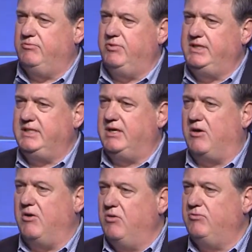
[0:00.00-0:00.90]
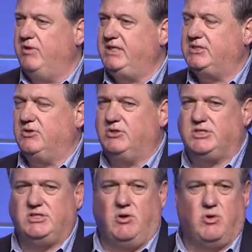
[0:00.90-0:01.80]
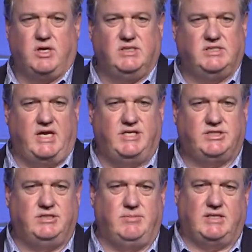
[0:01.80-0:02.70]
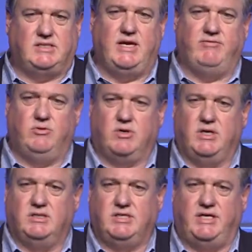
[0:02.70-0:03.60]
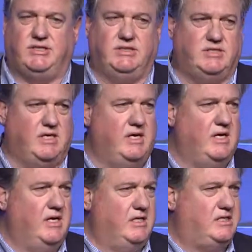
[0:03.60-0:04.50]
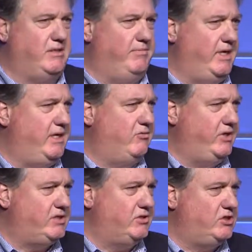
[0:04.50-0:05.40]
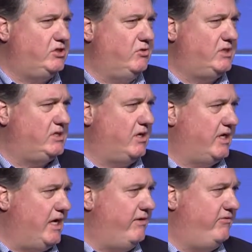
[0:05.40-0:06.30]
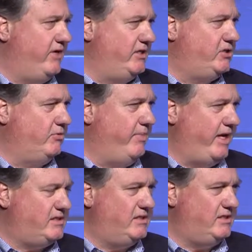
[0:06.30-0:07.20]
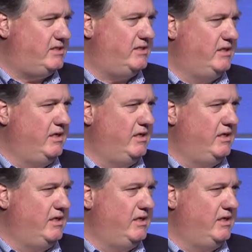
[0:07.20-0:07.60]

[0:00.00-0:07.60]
We did our own research, so organizations, about 7 organizations, submitted research to us on a confidential basis.